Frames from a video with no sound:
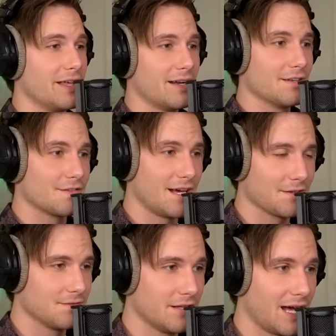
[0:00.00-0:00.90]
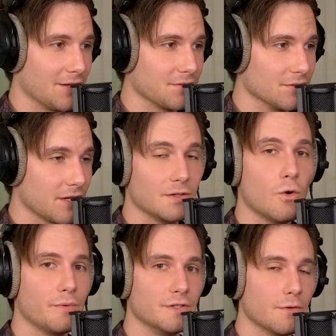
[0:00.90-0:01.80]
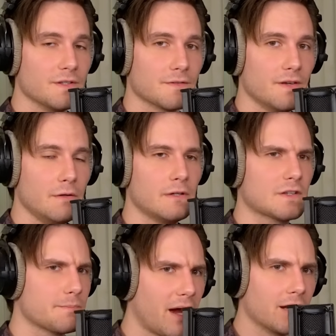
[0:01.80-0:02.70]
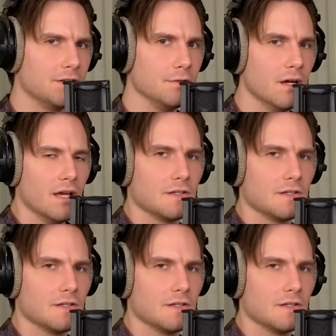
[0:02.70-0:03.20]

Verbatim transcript: laris, las and lassos, I do hope you enjoyed this video and it inspired you